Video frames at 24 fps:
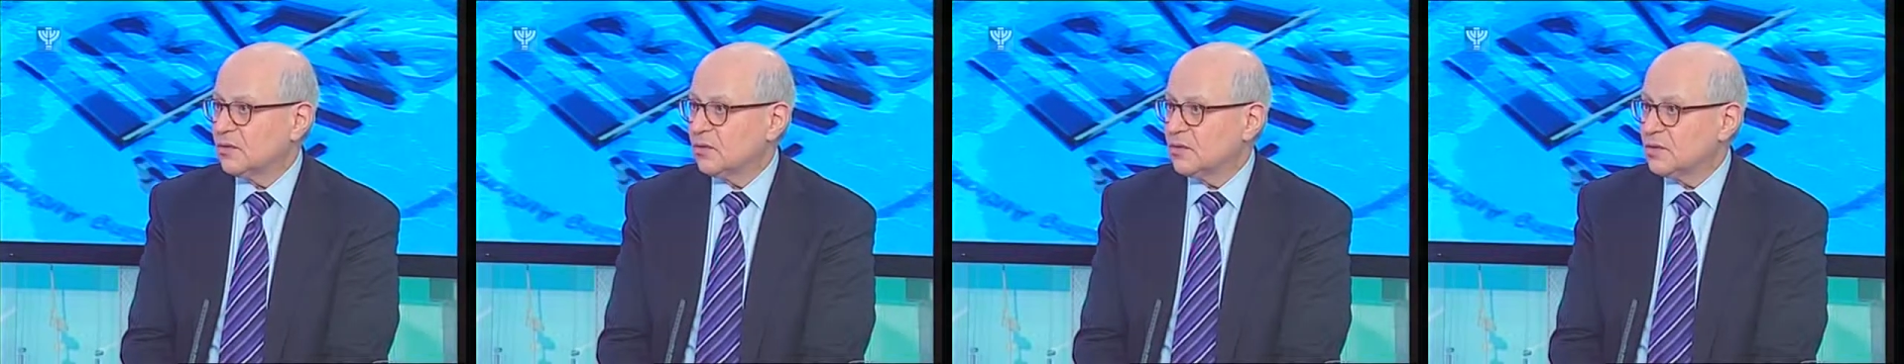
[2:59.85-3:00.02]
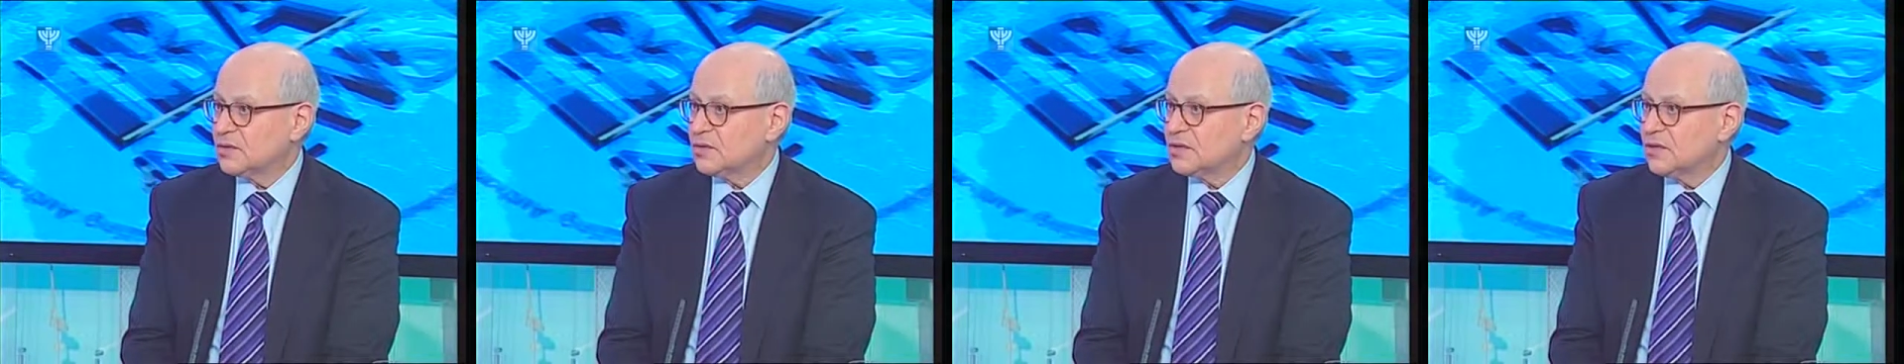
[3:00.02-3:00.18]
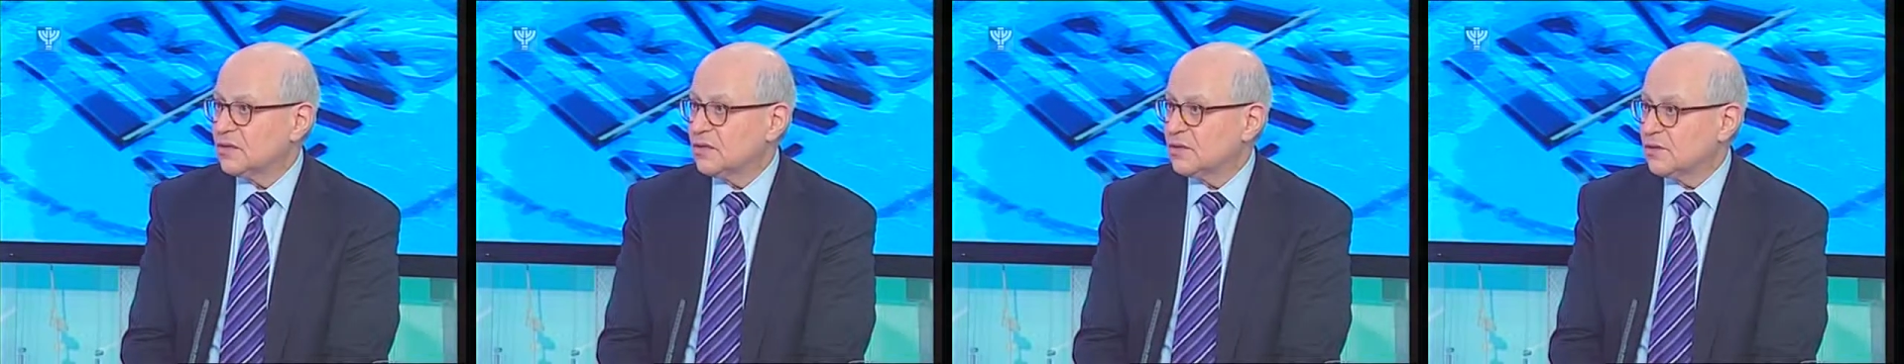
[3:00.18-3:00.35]

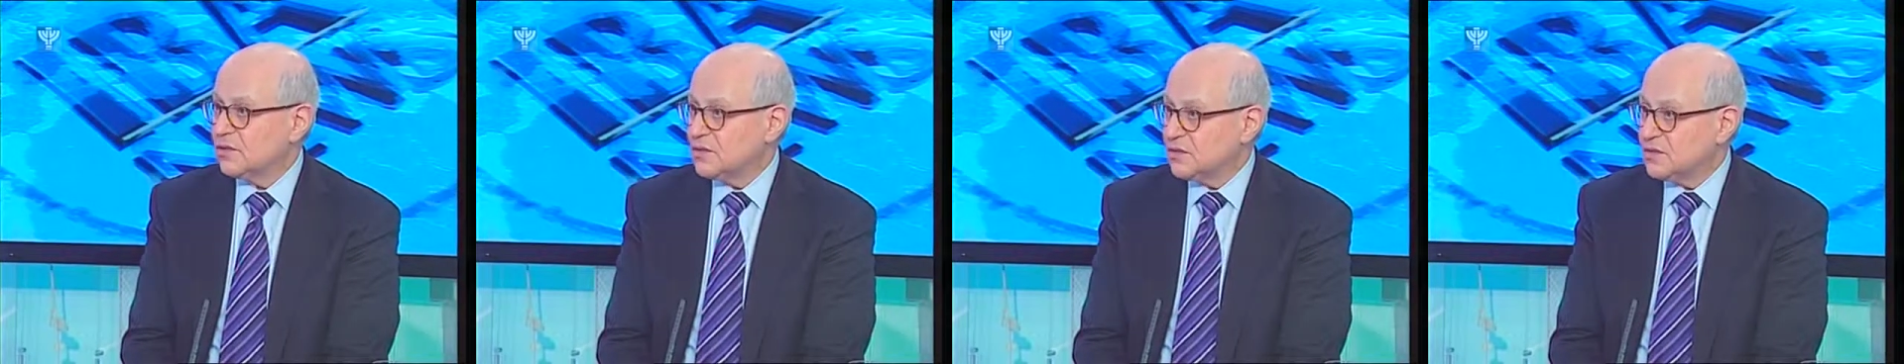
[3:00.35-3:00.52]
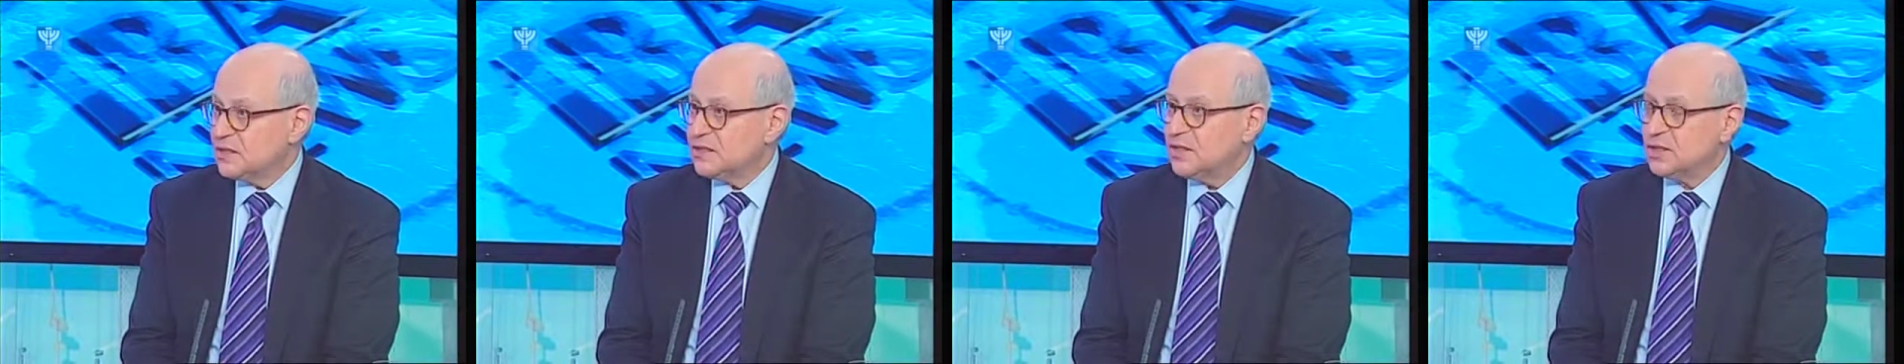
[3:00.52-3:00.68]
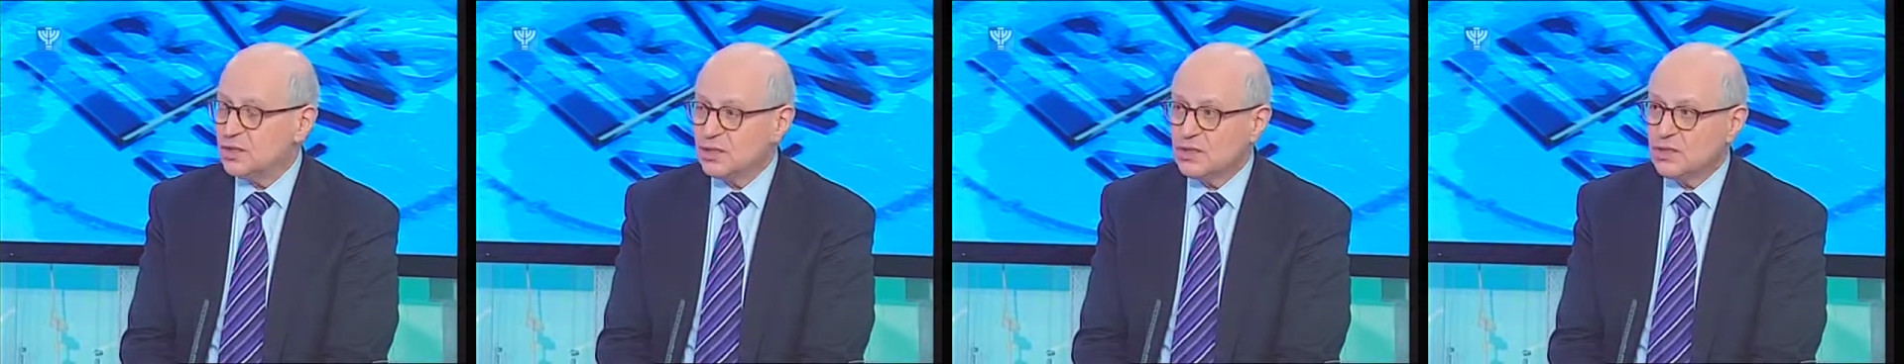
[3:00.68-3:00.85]
also the
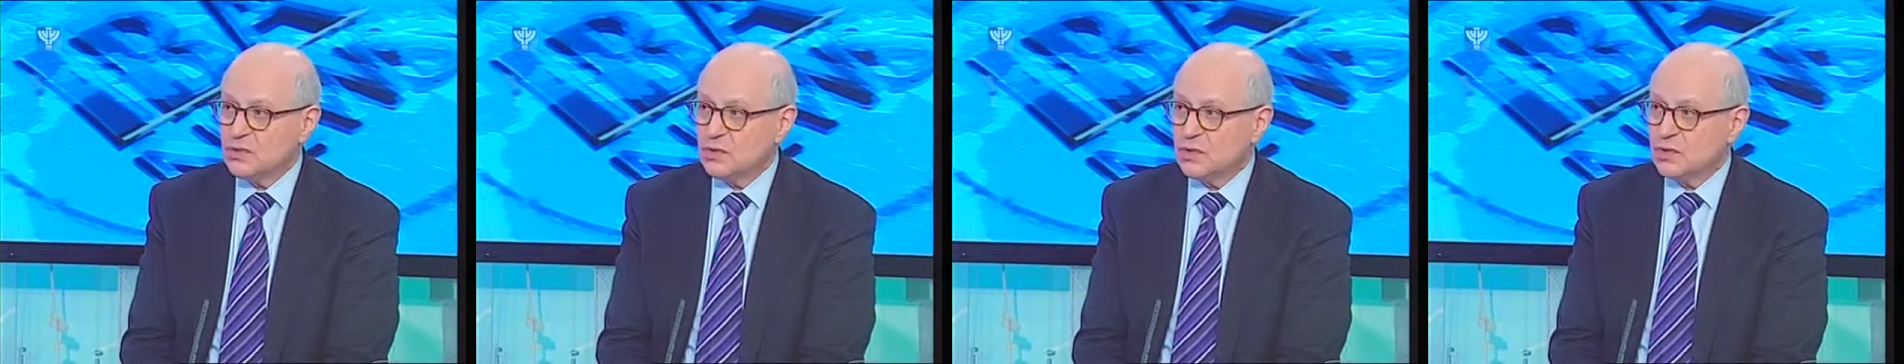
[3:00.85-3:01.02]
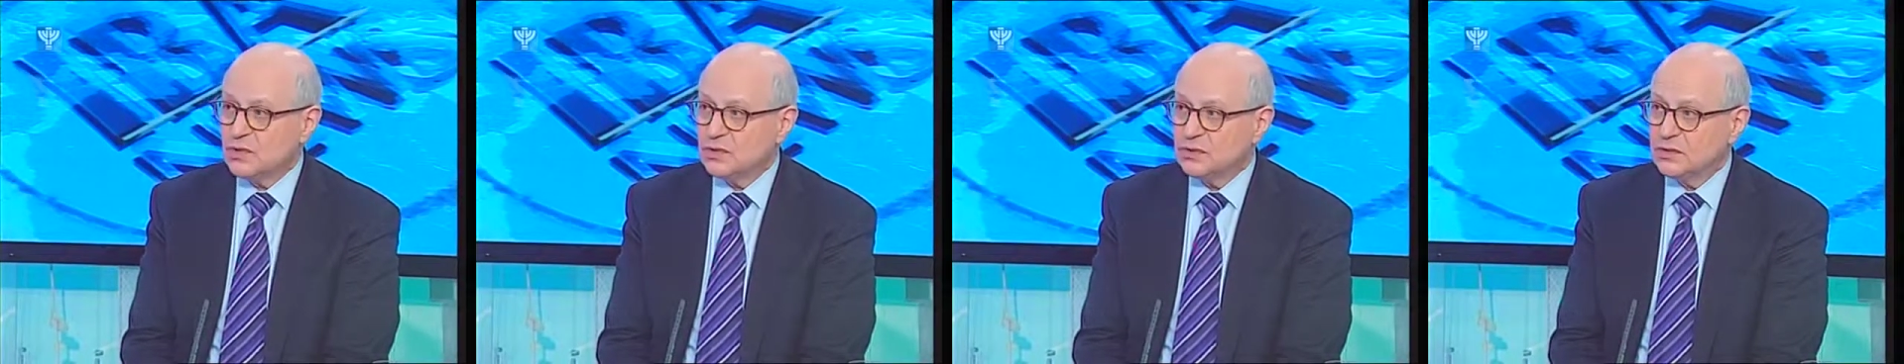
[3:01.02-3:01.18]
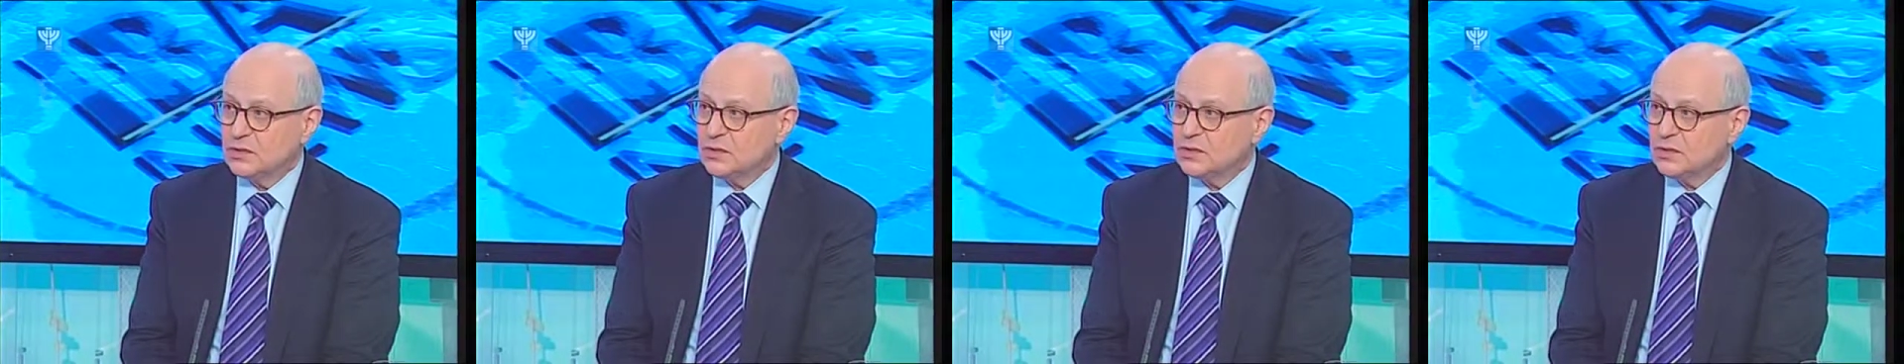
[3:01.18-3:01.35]
physicians doing
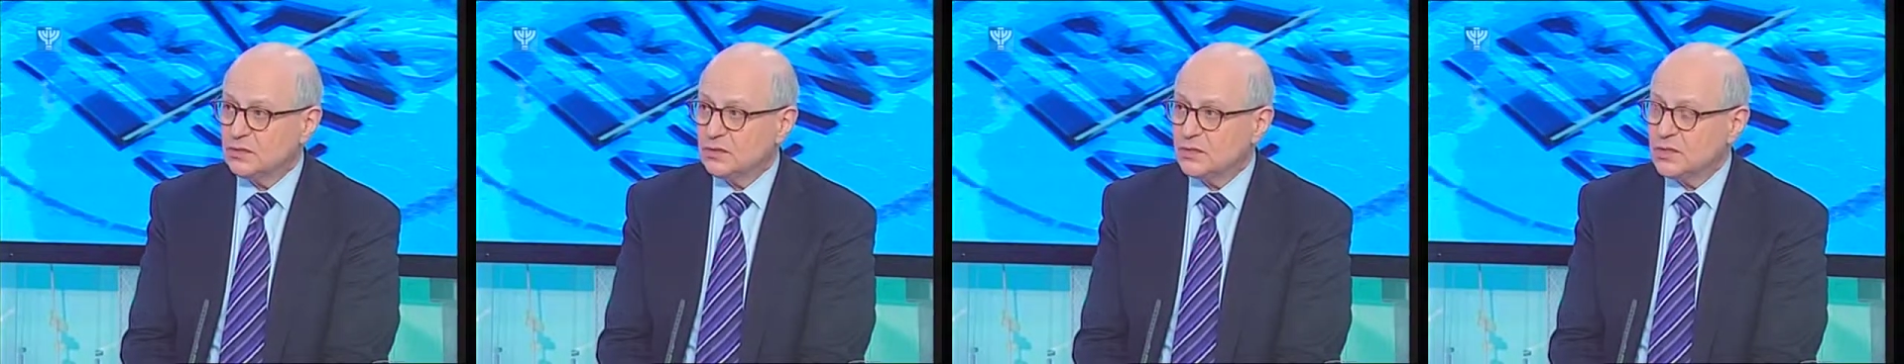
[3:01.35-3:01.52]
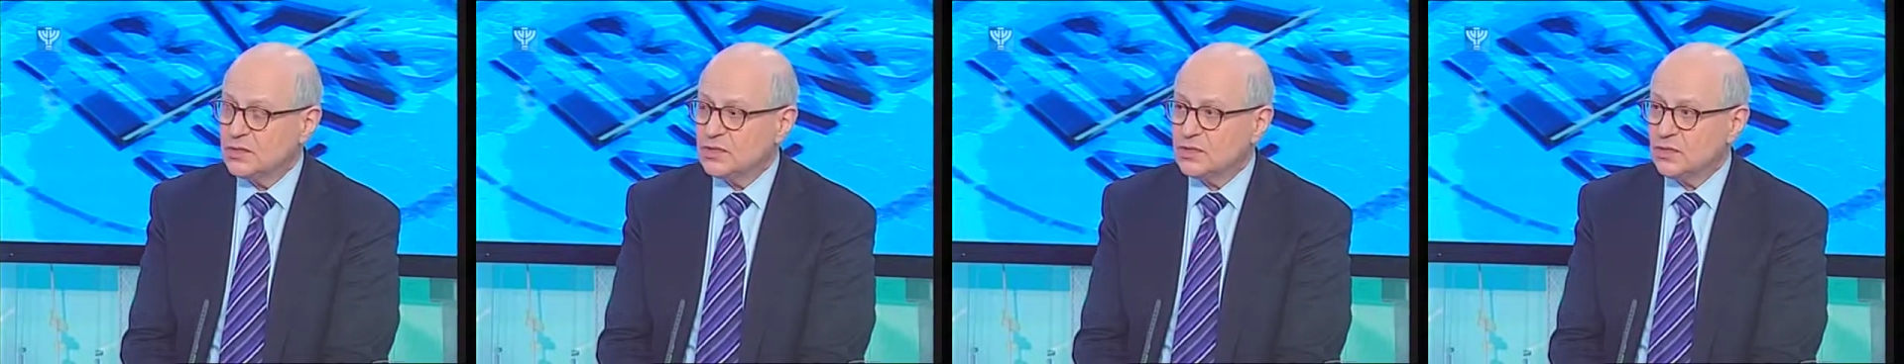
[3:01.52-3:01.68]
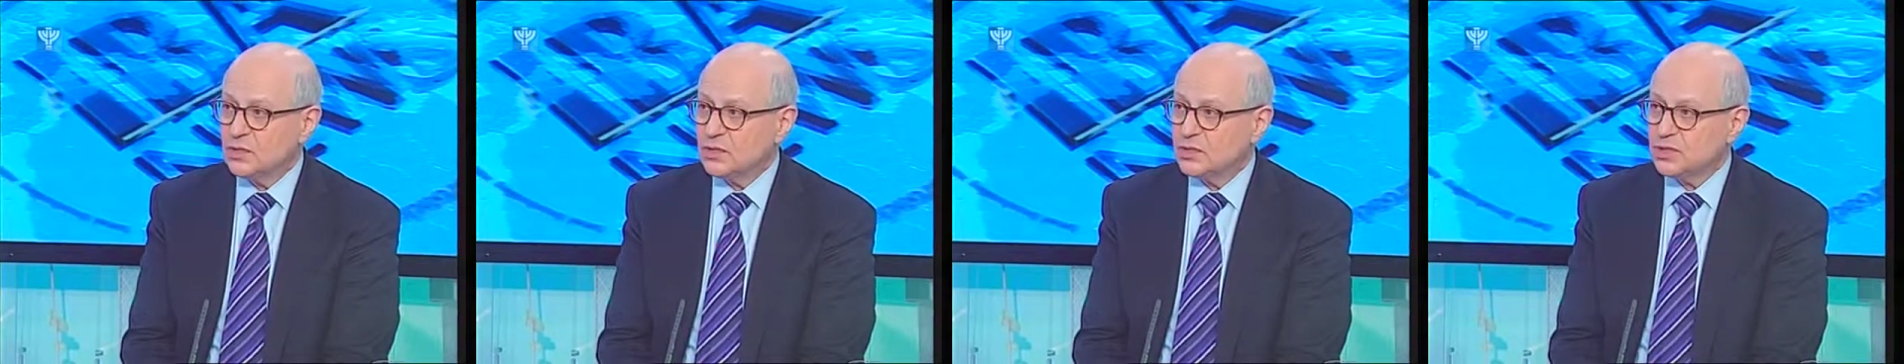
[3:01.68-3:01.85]
clinical
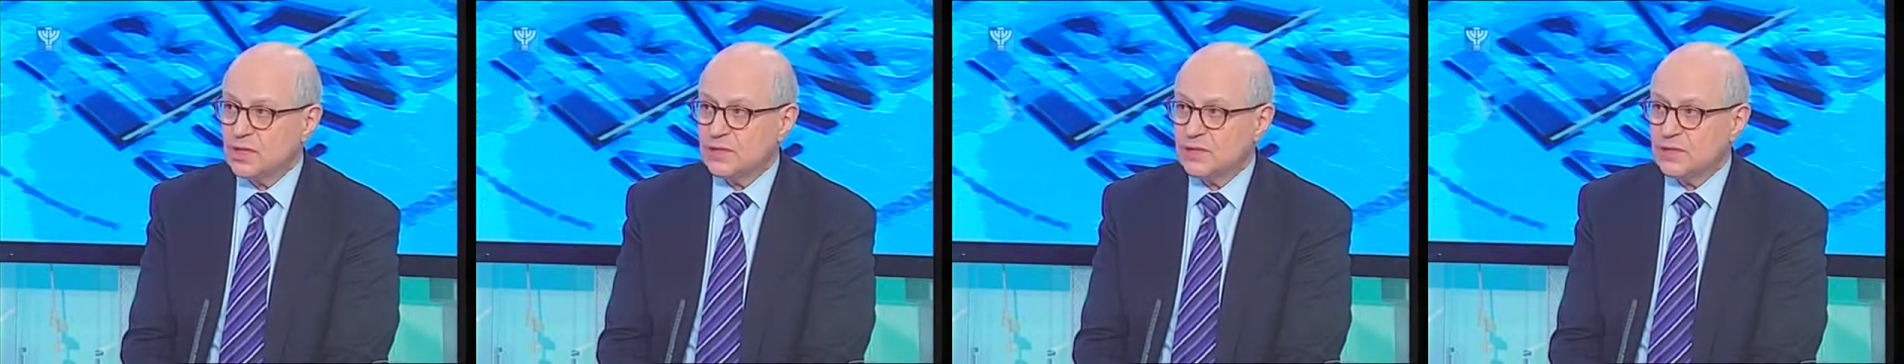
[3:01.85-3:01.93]
research,